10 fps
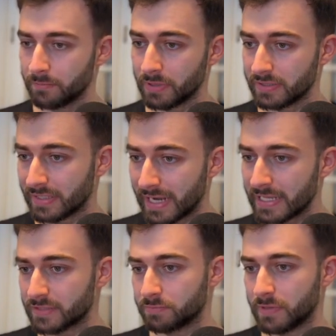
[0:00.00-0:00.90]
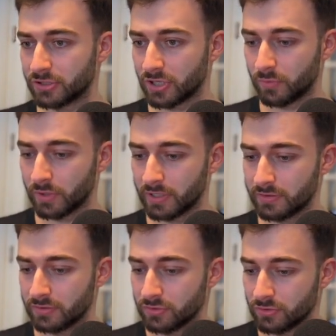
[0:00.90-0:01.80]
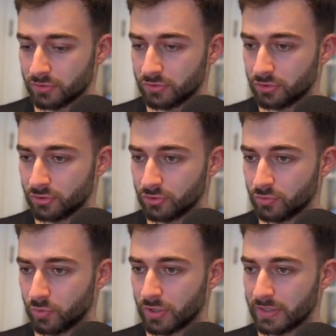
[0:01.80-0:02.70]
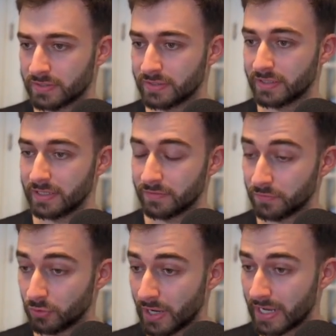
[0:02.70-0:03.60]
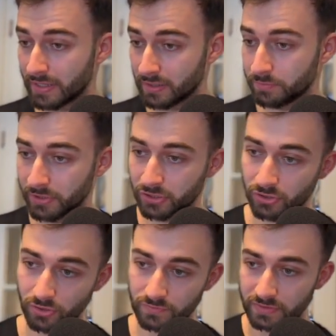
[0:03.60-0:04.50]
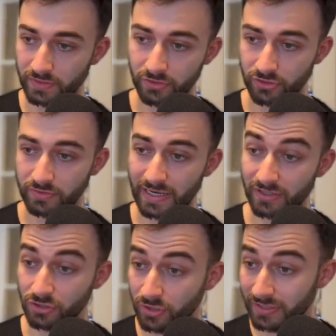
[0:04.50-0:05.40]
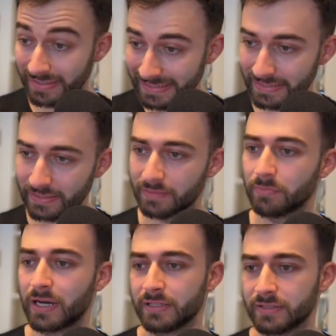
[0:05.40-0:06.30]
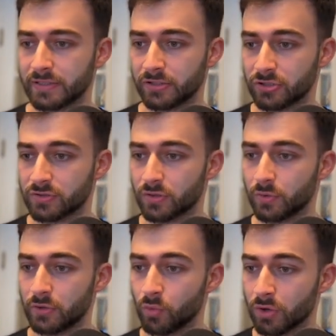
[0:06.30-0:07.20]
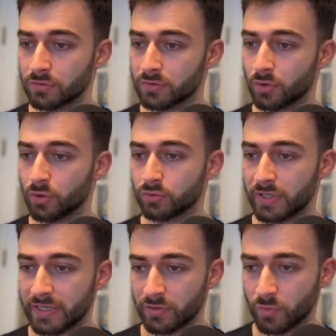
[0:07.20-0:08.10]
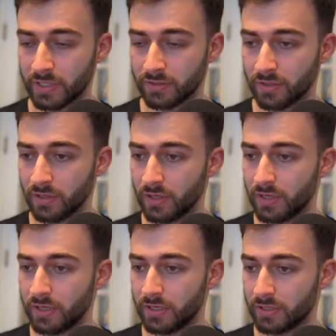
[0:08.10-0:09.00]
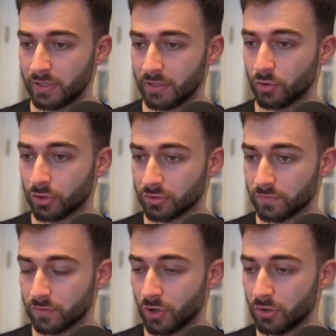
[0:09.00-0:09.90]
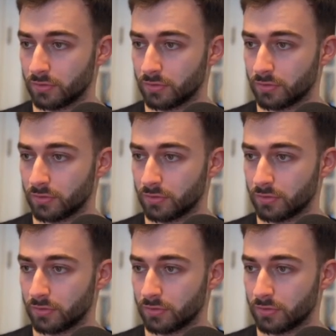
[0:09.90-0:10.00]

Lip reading: But the last mention I wanted to do was if you add in a picture of the signature that is not a legally binding signature, so it won't hold any weight in a court of law.